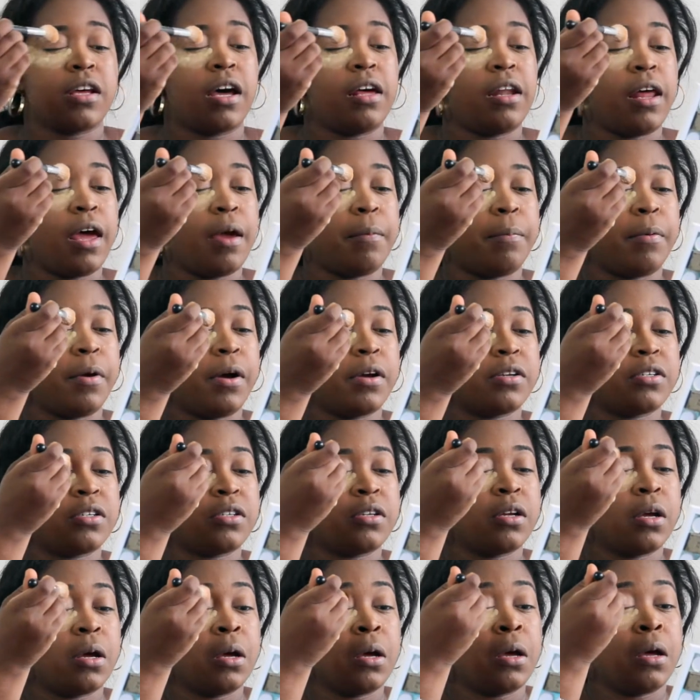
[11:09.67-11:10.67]
highlighter
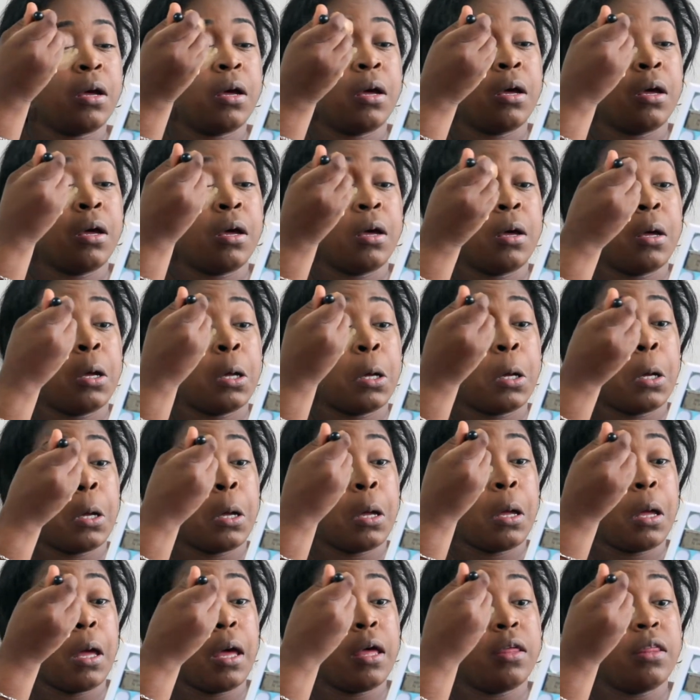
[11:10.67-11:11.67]
brush,
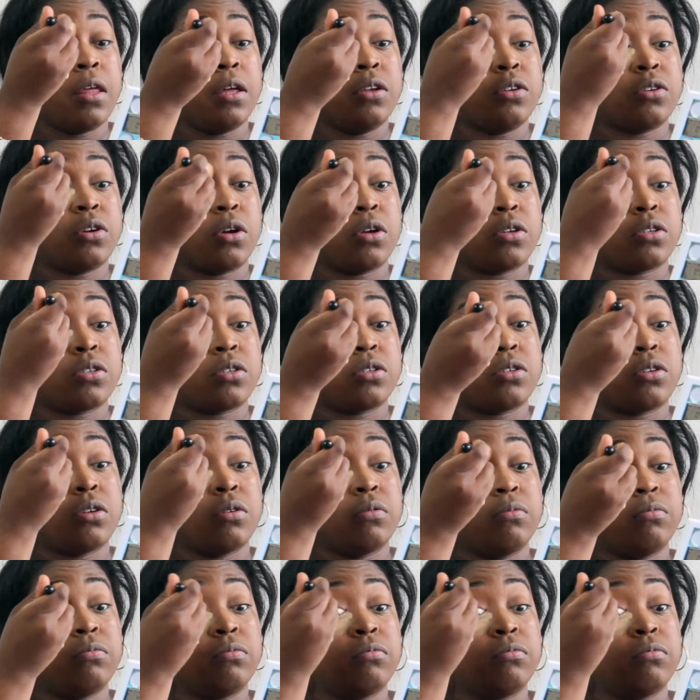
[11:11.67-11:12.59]
and then just